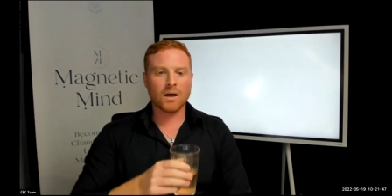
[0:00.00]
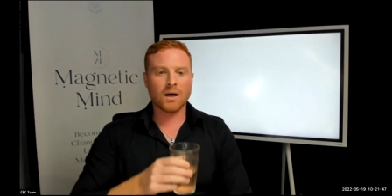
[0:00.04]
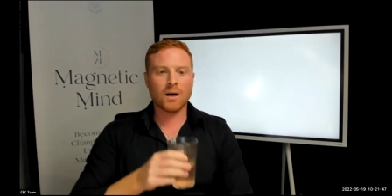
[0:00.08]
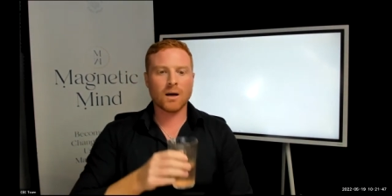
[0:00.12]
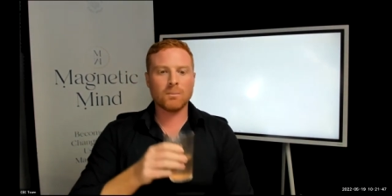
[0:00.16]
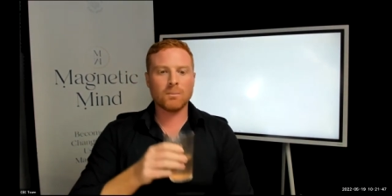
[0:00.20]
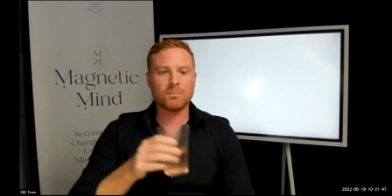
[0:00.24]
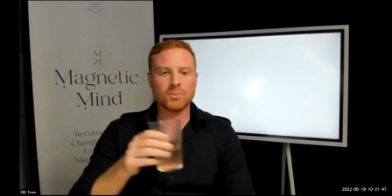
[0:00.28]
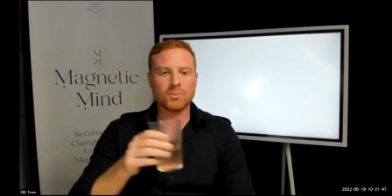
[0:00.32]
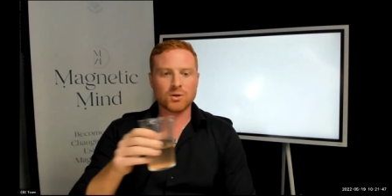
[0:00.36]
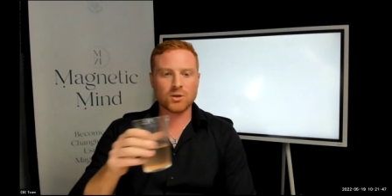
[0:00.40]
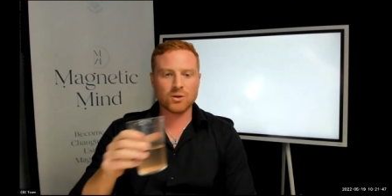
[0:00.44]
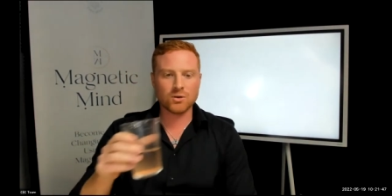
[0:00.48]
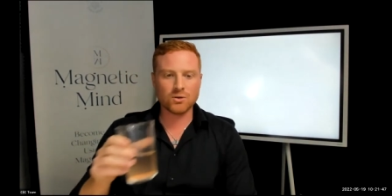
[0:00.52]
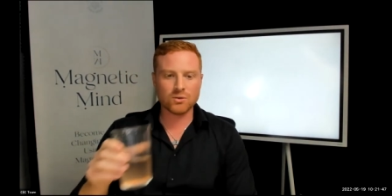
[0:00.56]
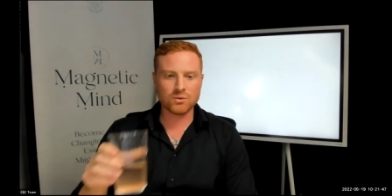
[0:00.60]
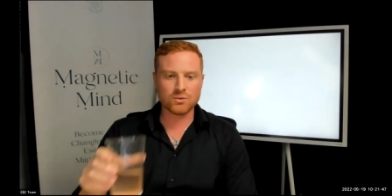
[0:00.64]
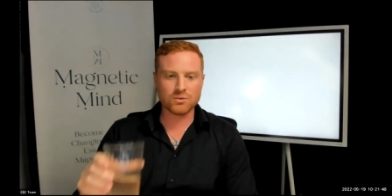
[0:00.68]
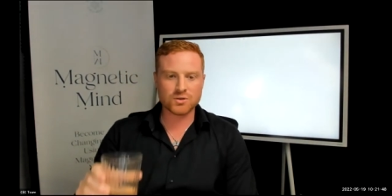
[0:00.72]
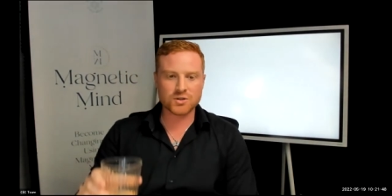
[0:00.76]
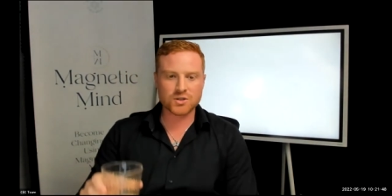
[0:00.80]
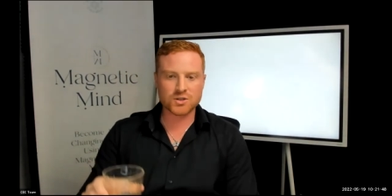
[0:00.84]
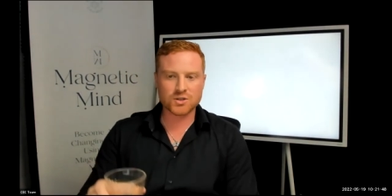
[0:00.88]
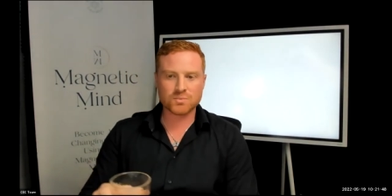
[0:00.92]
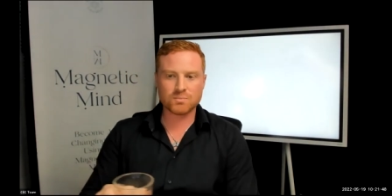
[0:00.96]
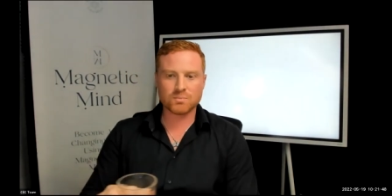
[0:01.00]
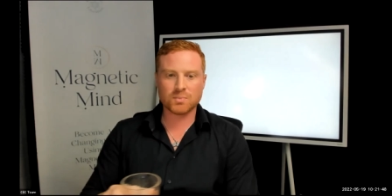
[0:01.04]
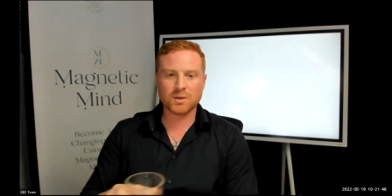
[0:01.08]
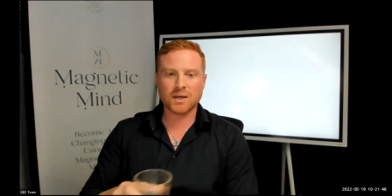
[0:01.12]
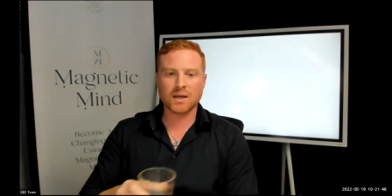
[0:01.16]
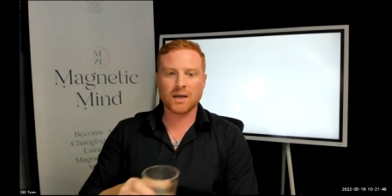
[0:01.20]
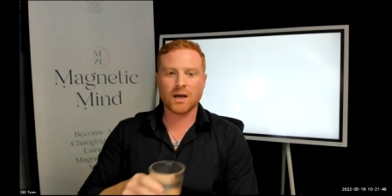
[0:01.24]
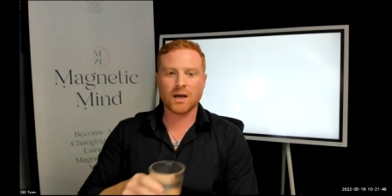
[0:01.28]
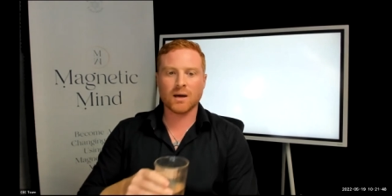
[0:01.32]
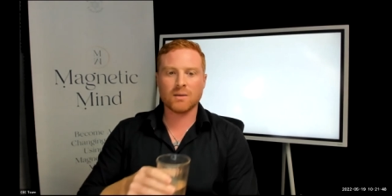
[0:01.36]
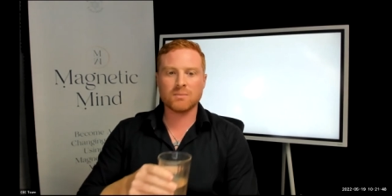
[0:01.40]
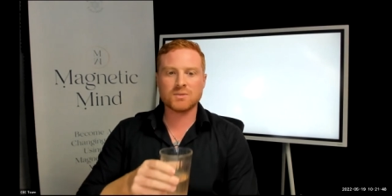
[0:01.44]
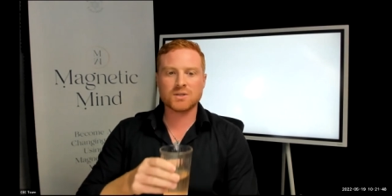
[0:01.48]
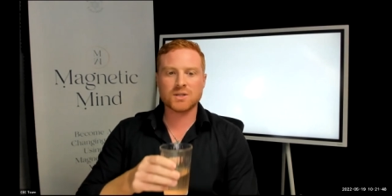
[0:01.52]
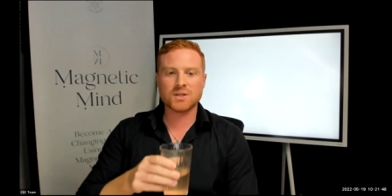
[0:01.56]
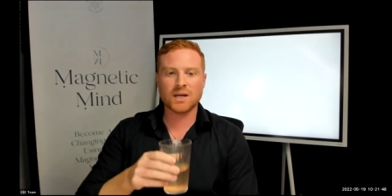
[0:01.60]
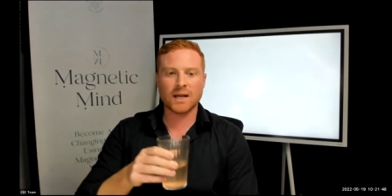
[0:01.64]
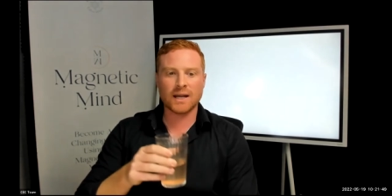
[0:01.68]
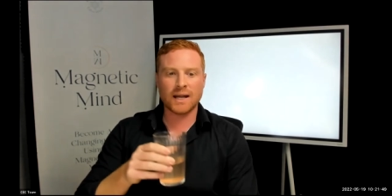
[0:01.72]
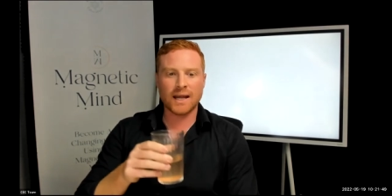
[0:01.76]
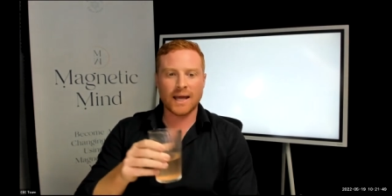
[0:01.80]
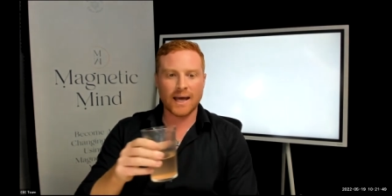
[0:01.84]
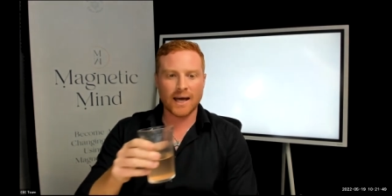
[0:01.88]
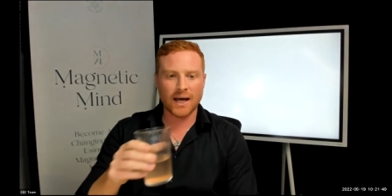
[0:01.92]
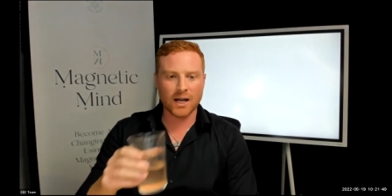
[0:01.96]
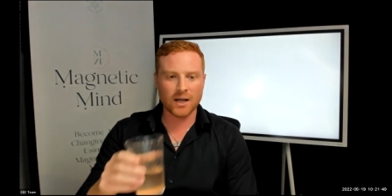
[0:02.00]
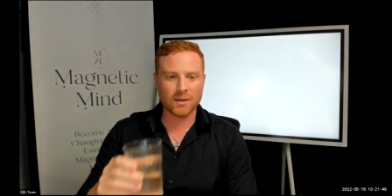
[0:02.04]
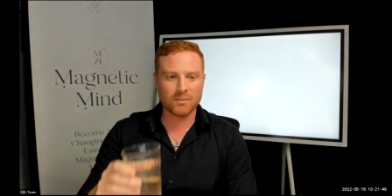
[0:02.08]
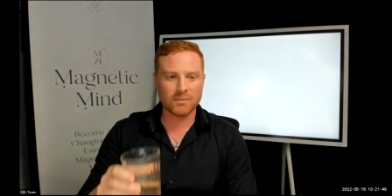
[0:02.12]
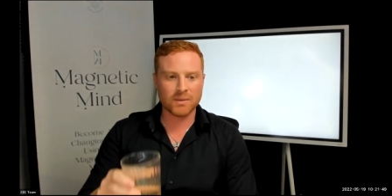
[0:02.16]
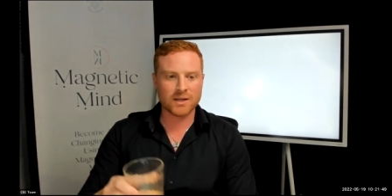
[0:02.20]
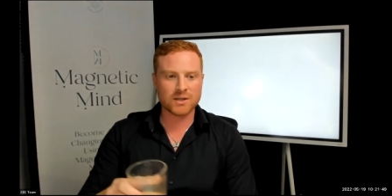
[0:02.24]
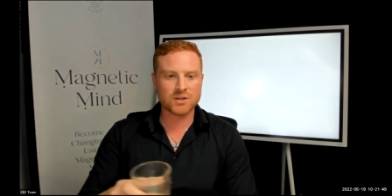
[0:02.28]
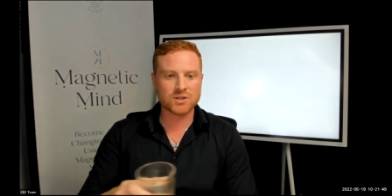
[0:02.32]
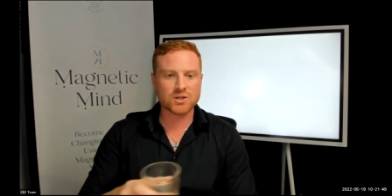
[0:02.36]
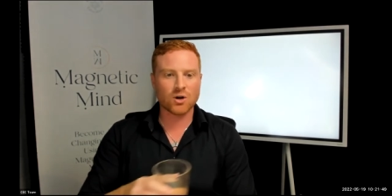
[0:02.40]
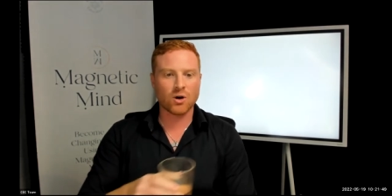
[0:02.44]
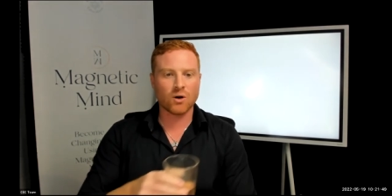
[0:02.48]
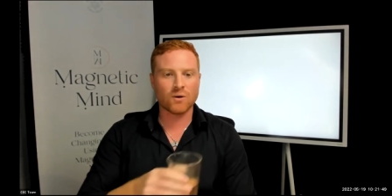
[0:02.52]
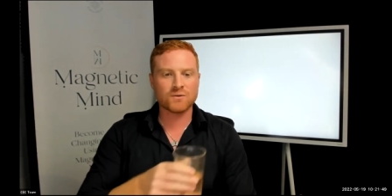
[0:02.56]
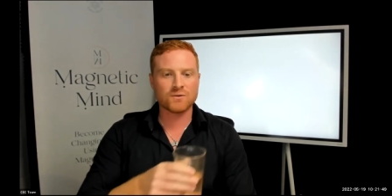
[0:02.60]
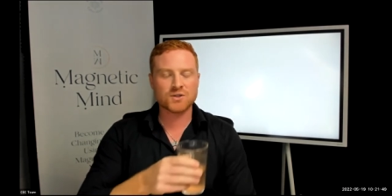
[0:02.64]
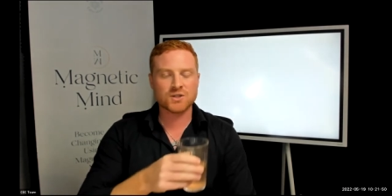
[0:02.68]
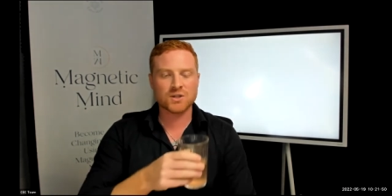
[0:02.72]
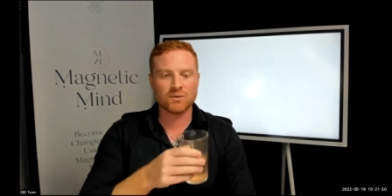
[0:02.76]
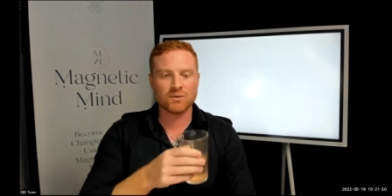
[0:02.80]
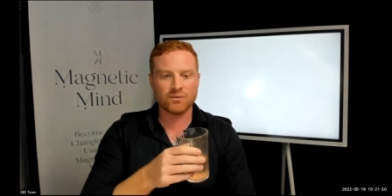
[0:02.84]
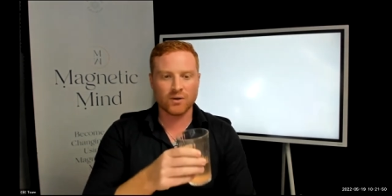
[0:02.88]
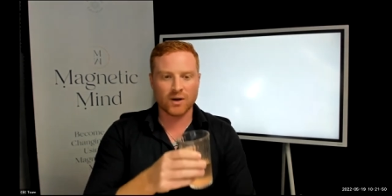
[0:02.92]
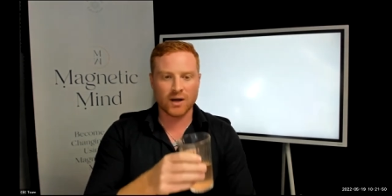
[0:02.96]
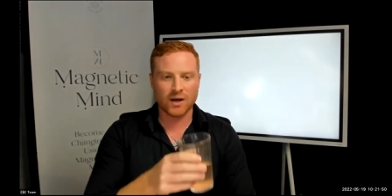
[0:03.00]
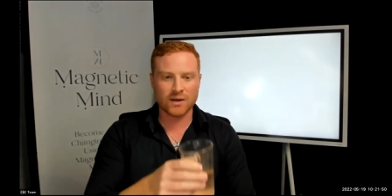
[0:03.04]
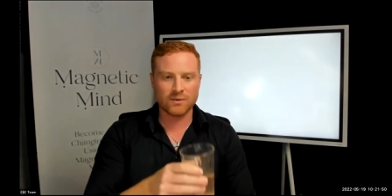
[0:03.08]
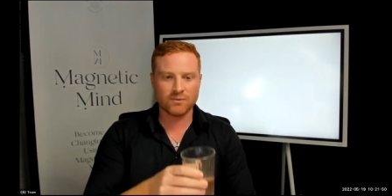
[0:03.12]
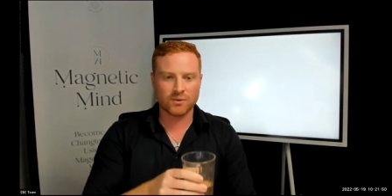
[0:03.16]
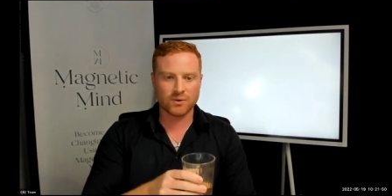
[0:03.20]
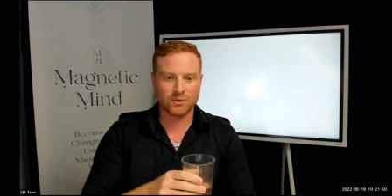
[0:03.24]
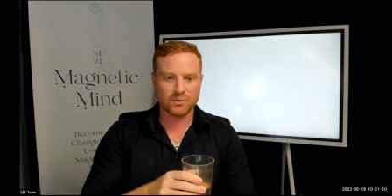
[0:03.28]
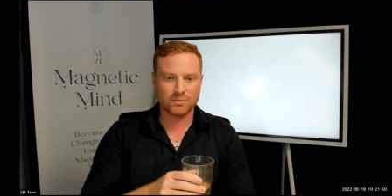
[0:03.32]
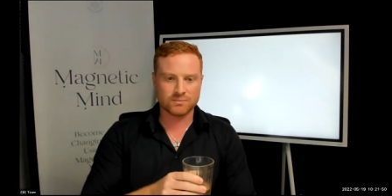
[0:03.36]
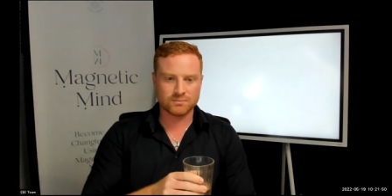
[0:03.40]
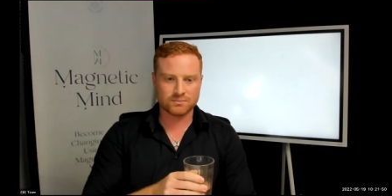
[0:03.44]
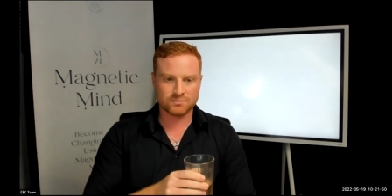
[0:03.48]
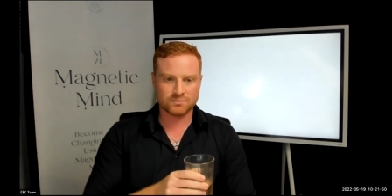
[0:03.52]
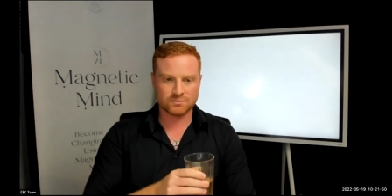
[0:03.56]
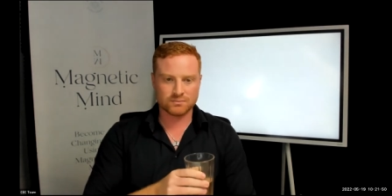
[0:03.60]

Abuse becomes an element of survival.